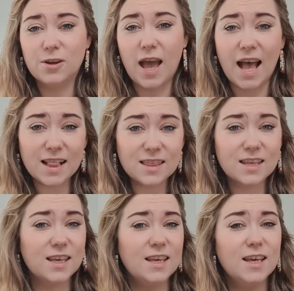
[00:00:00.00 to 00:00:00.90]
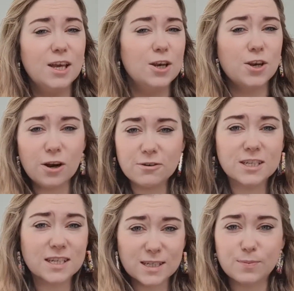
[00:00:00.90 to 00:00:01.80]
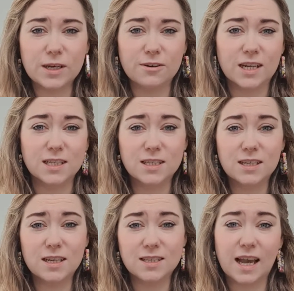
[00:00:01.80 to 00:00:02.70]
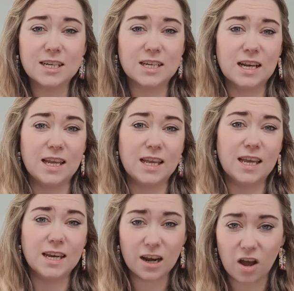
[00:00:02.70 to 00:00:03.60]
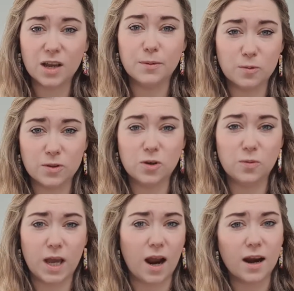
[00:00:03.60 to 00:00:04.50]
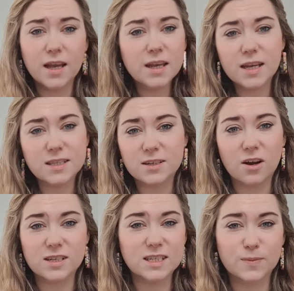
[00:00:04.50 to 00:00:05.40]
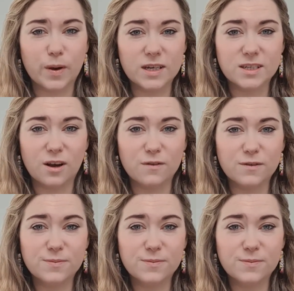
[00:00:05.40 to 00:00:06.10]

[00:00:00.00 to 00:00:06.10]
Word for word: healthy, nourished experience is actually in alignment with who we are. It's not in spite of.